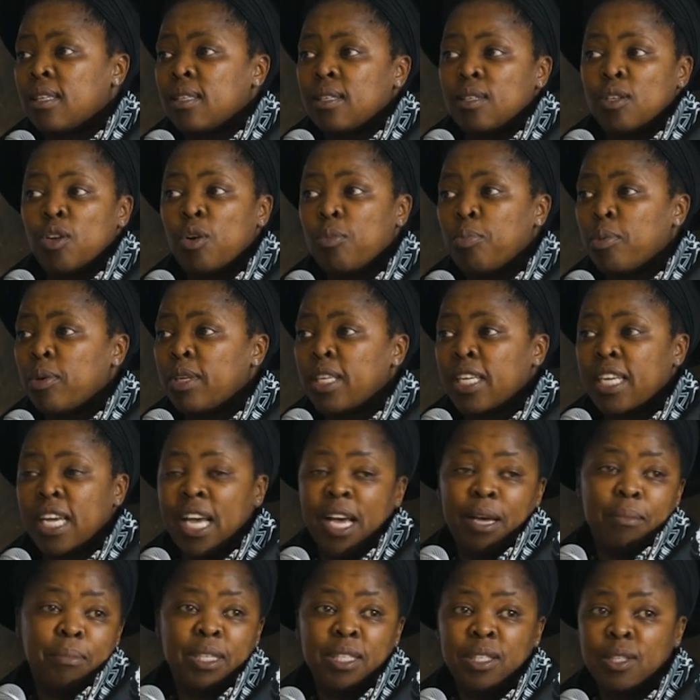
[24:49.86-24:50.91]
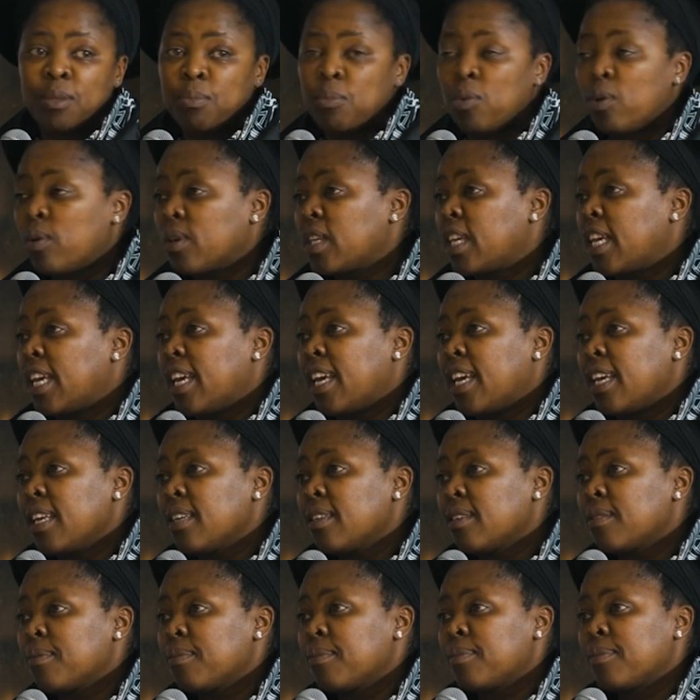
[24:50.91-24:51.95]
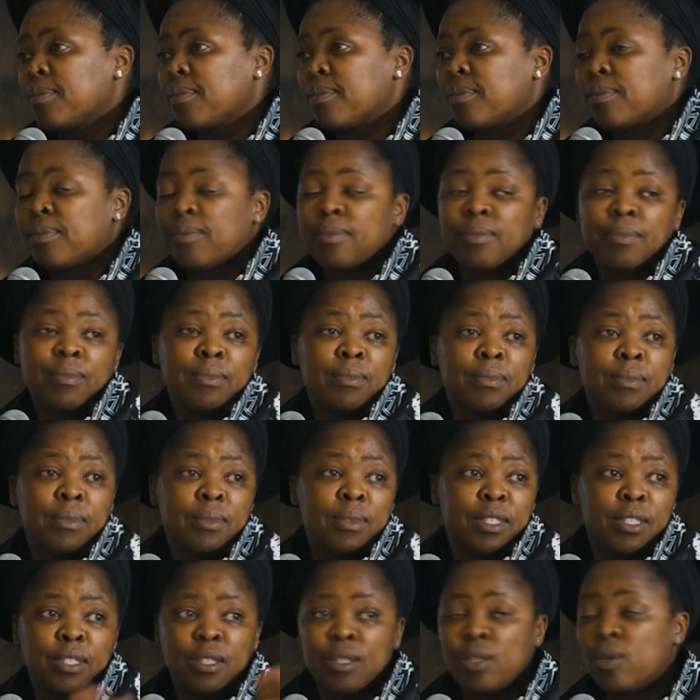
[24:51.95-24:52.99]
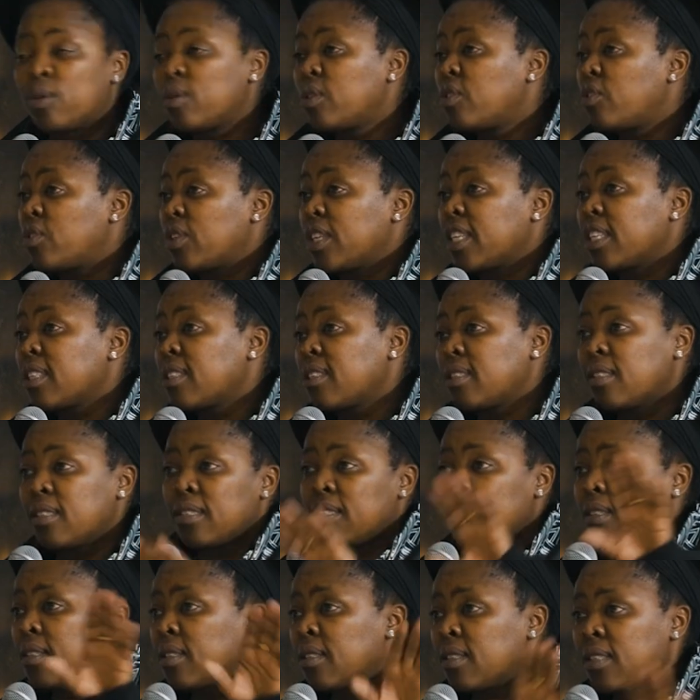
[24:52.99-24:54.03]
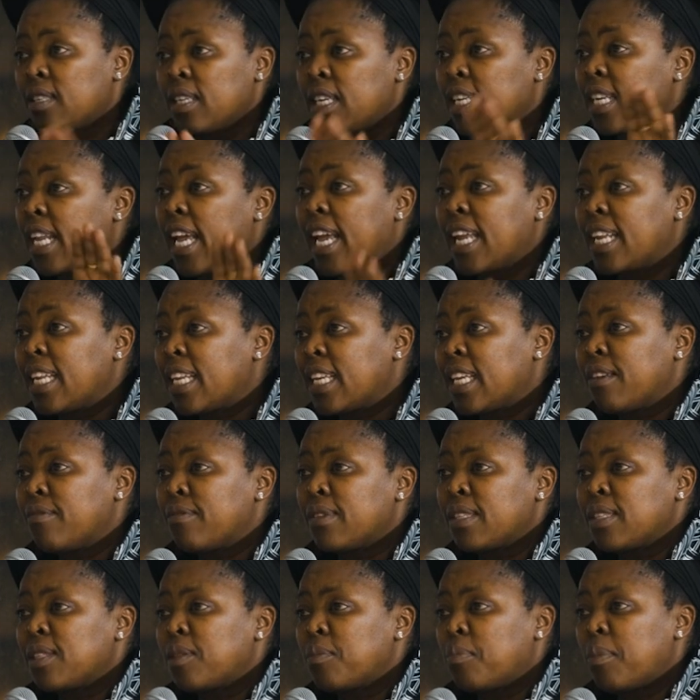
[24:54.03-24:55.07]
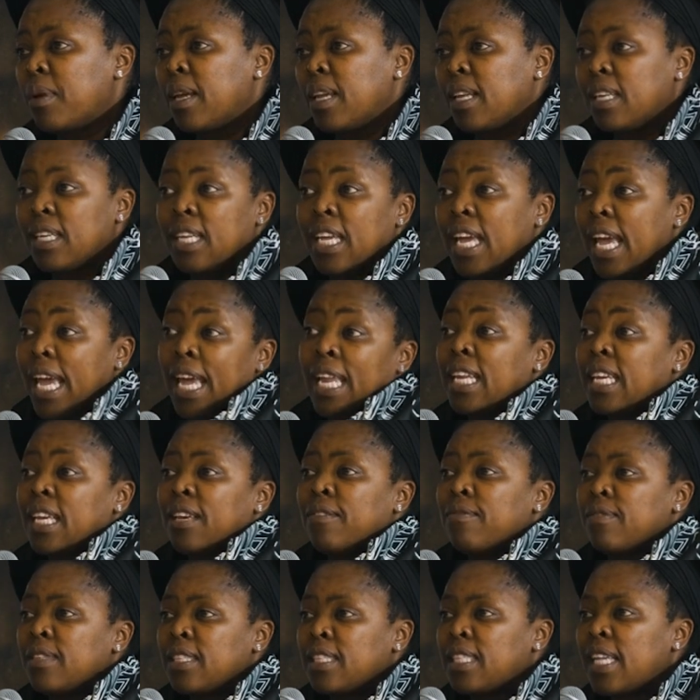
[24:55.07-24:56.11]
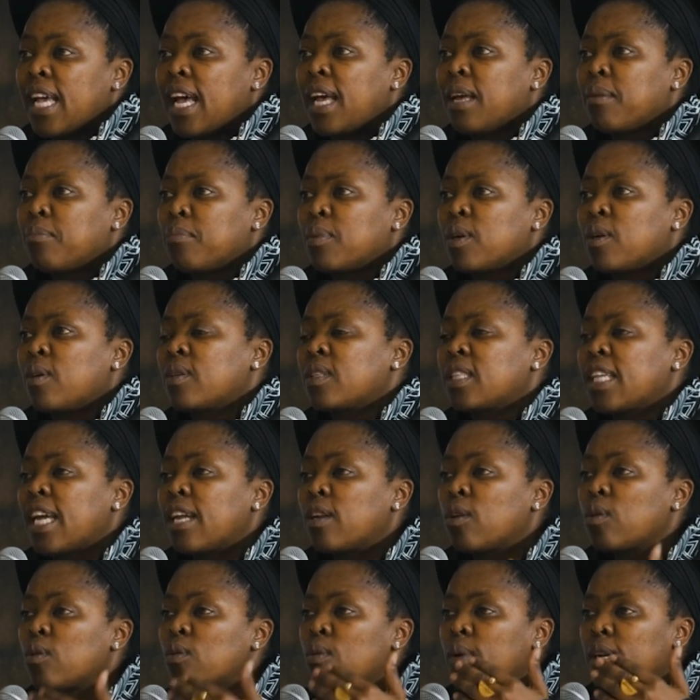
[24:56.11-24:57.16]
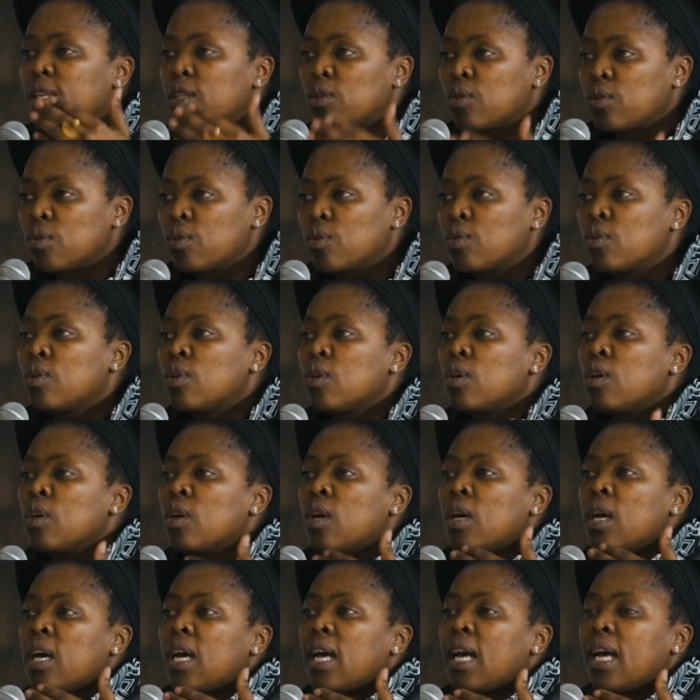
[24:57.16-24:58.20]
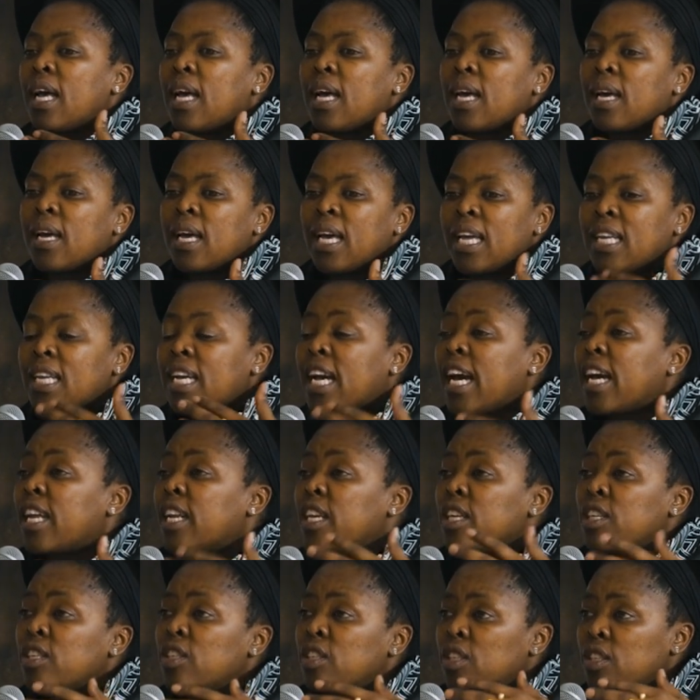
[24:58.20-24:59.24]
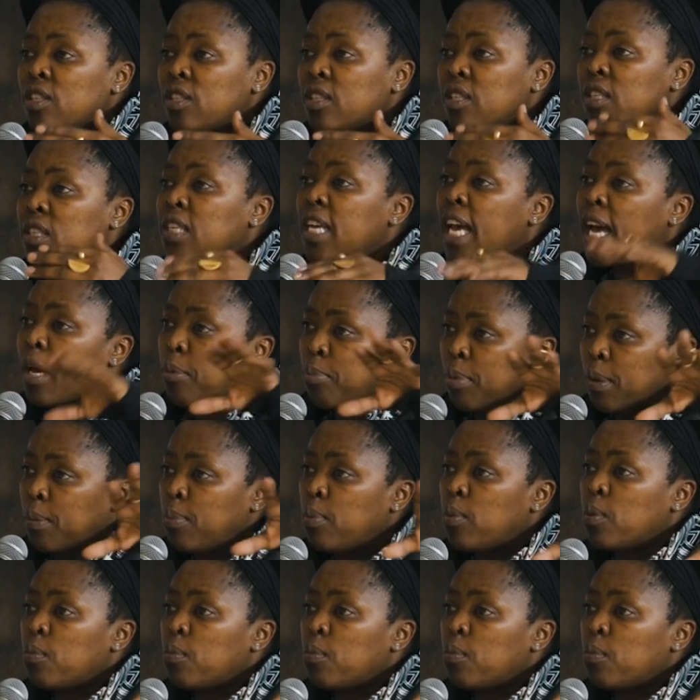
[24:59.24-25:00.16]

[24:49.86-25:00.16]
Nobody come and smoke here, no drinks. in any given time, because I don't want to encourage young people